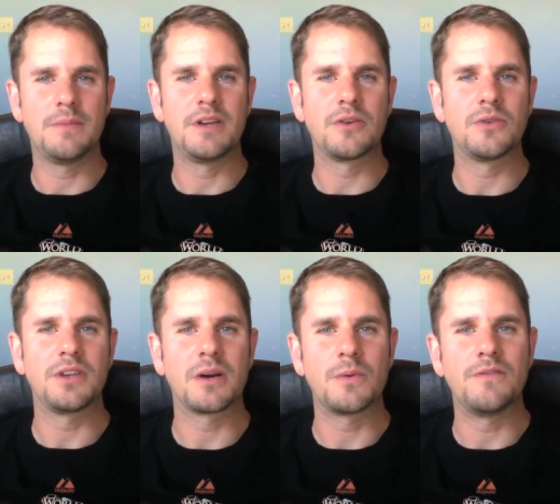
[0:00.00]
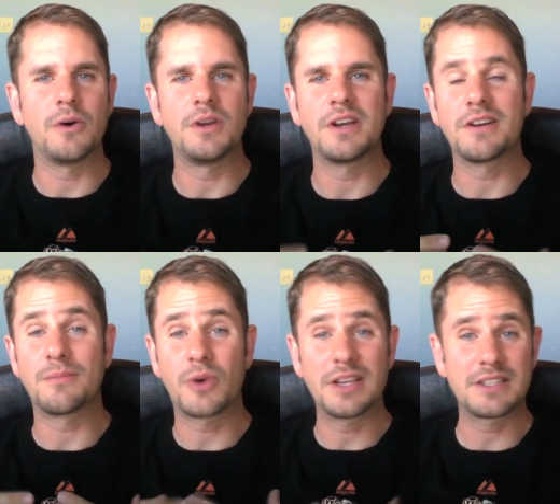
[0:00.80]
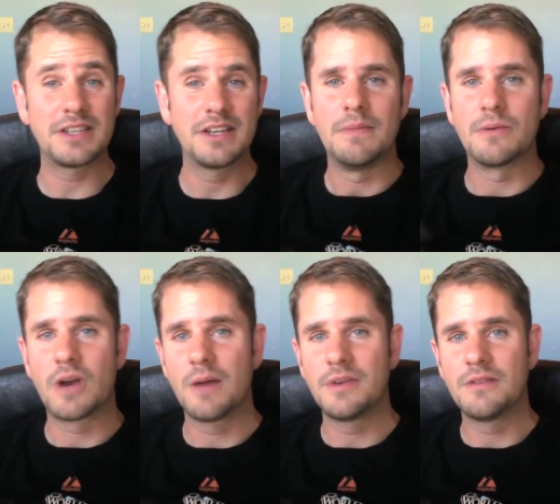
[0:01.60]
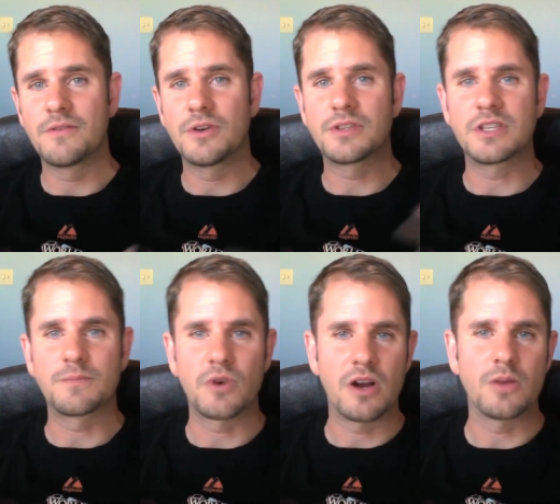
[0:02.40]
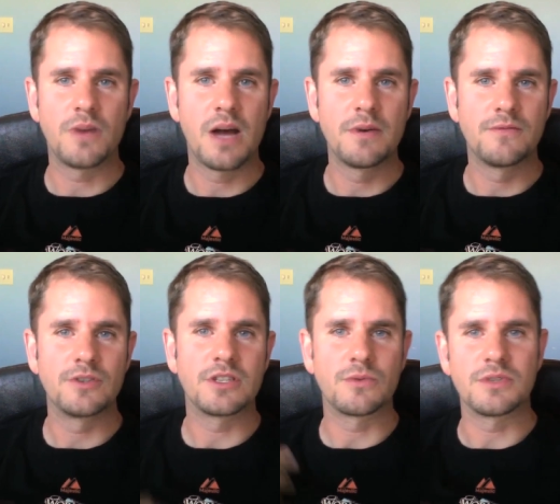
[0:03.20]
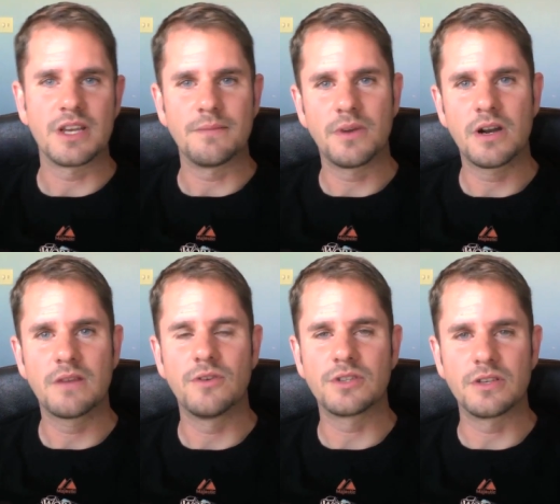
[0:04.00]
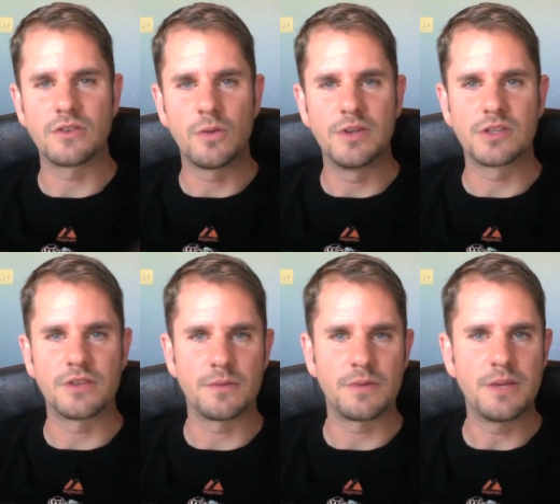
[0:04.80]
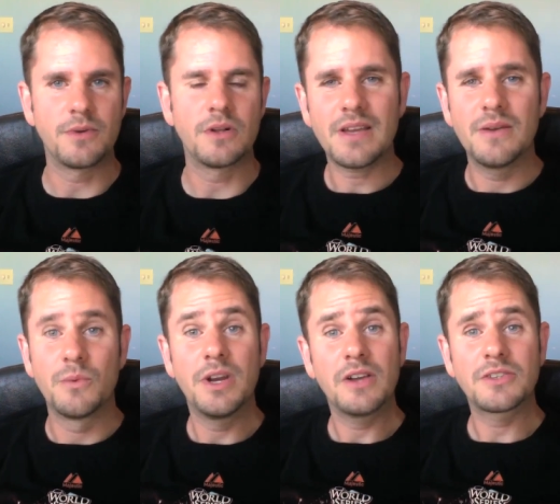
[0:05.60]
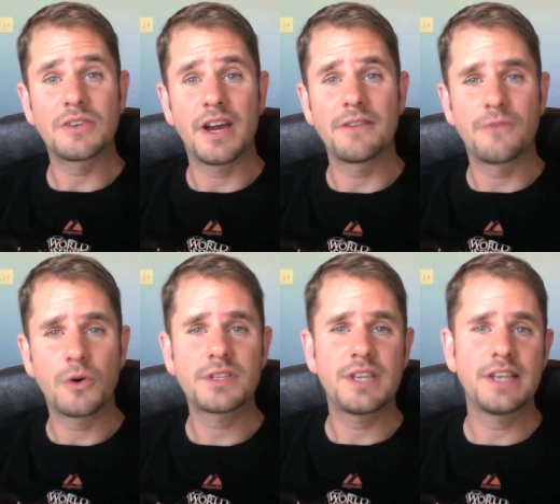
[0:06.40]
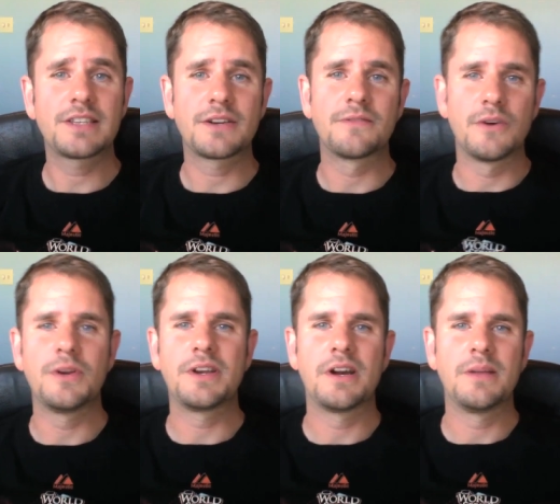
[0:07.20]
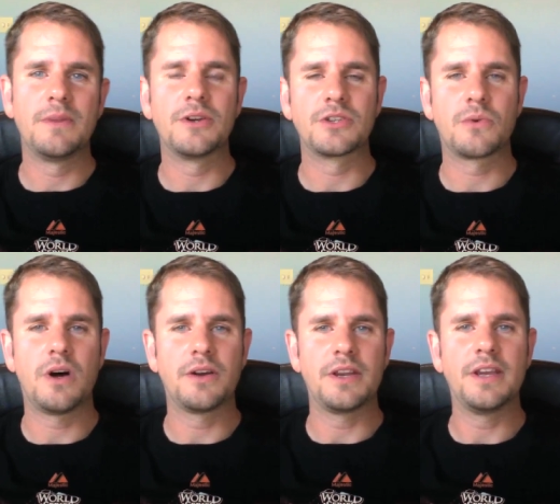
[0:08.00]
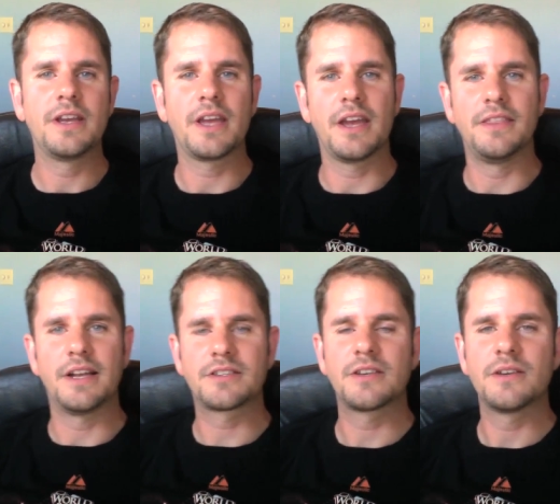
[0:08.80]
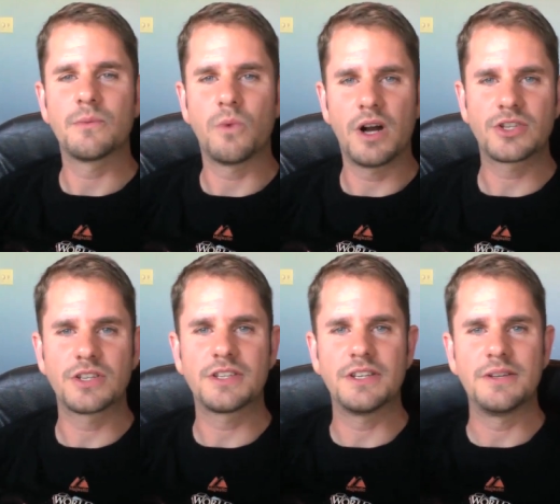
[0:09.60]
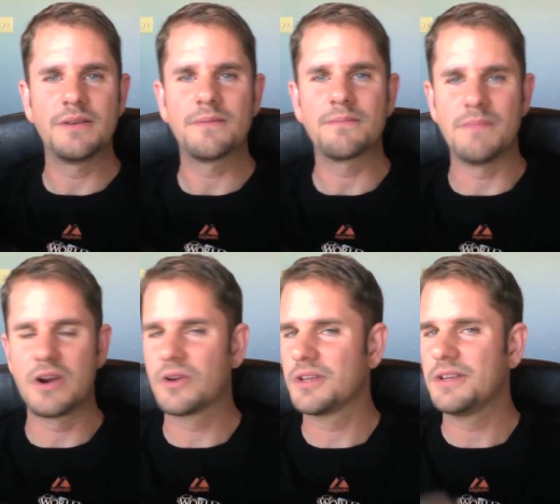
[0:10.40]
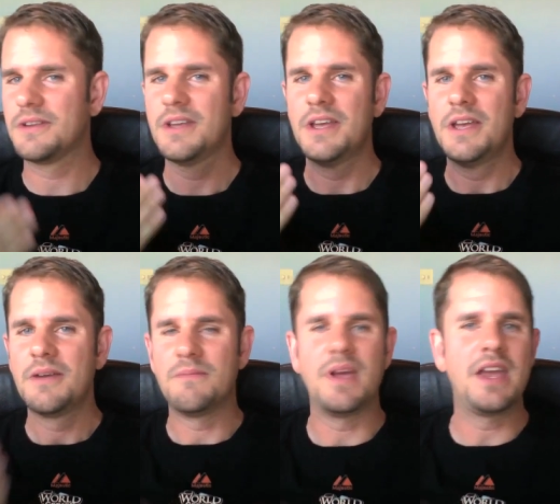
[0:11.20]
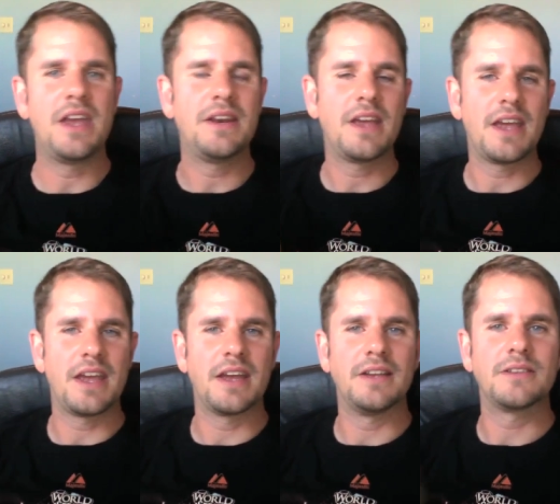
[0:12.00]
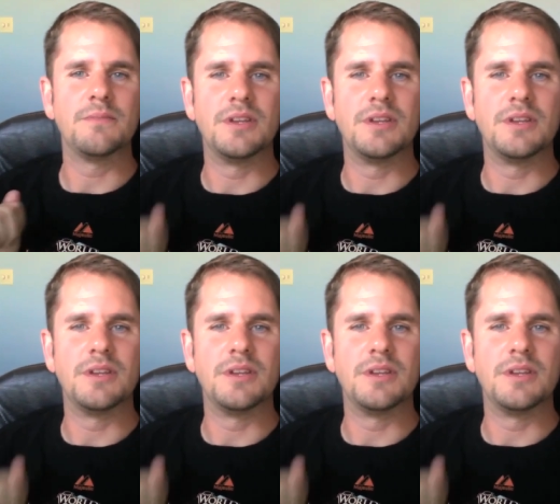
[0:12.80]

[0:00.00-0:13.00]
Um, not only are we voting on a president, Mitt Romney versus Barack Obama versus Roseanne Barr versus a whole bunch of other people, we also got four states that are voting on marriage equality, and that's Washington, Maryland, Maine, and